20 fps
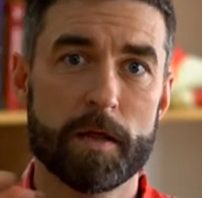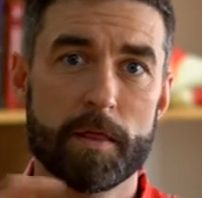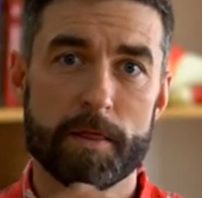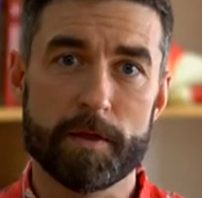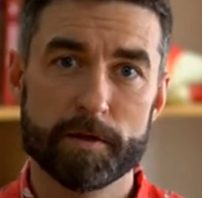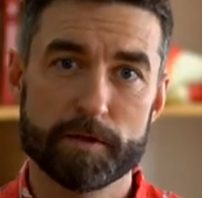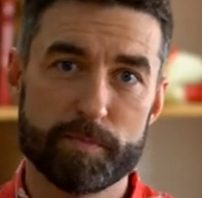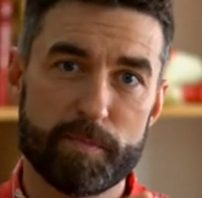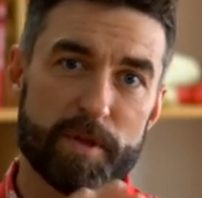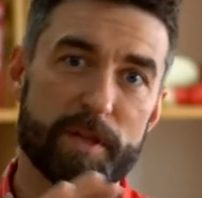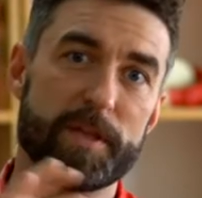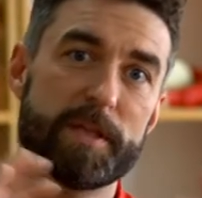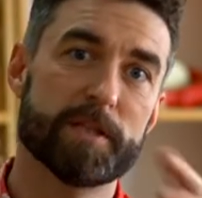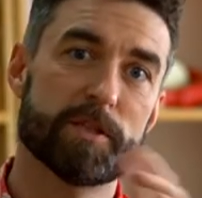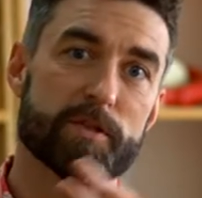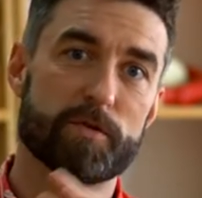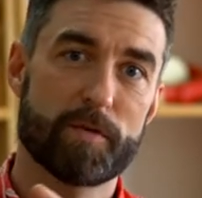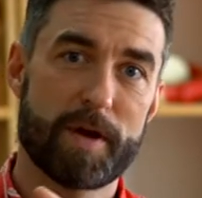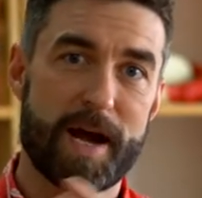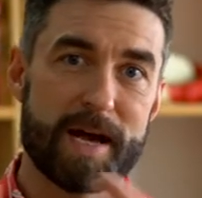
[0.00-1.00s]
There's been this
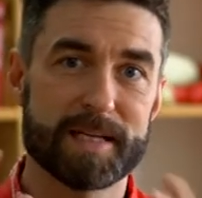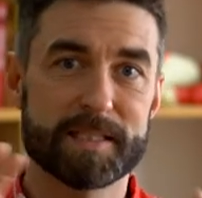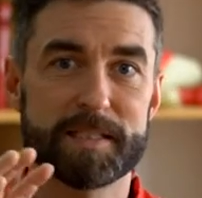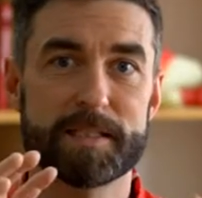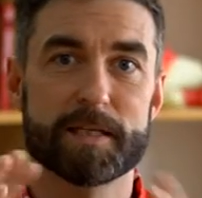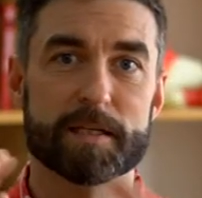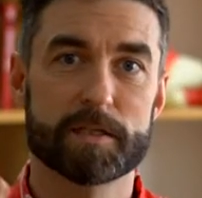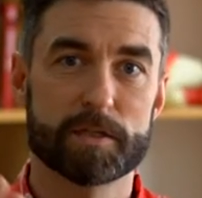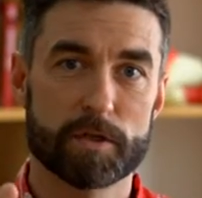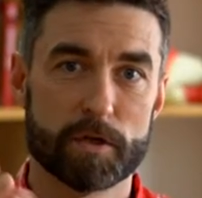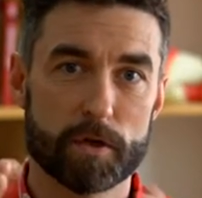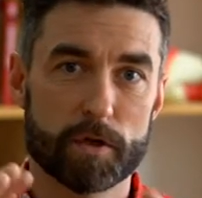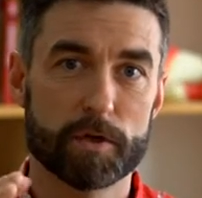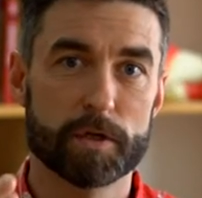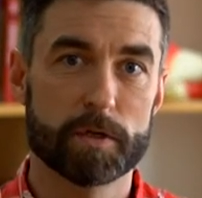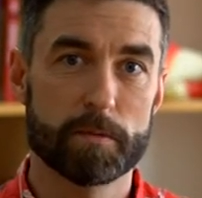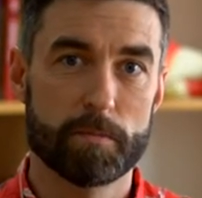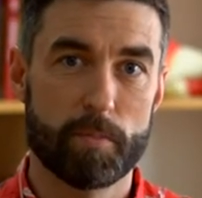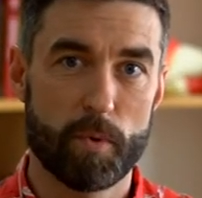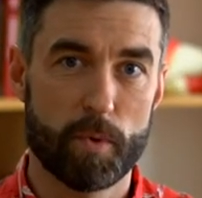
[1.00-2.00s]
drastic
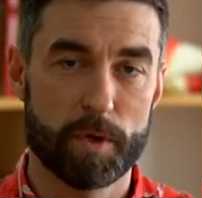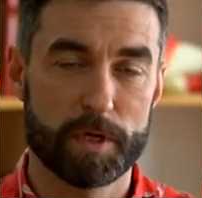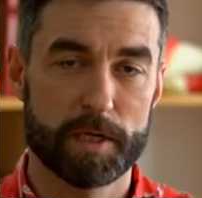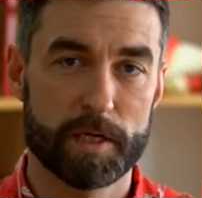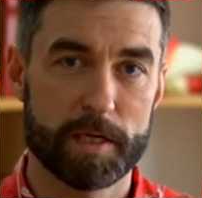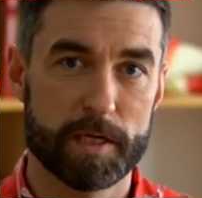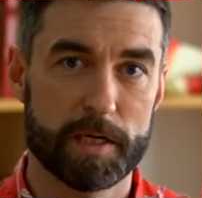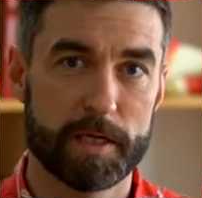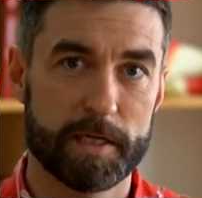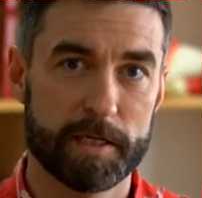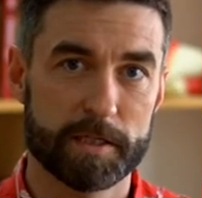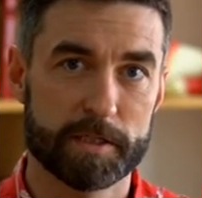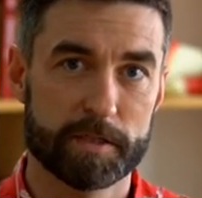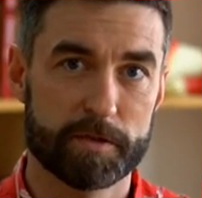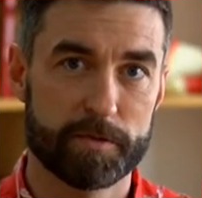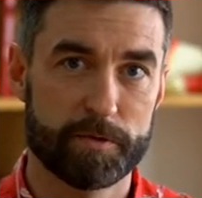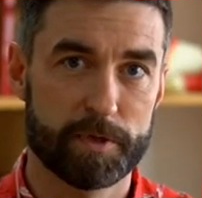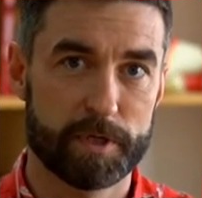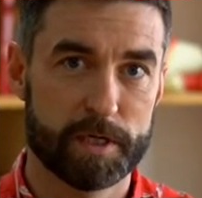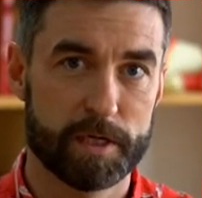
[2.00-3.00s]
turning point in
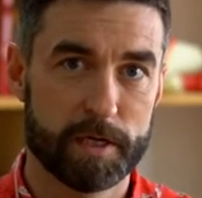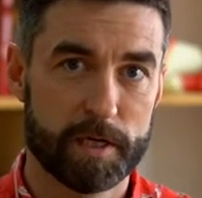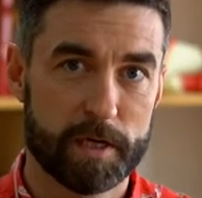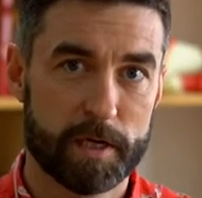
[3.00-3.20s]
history.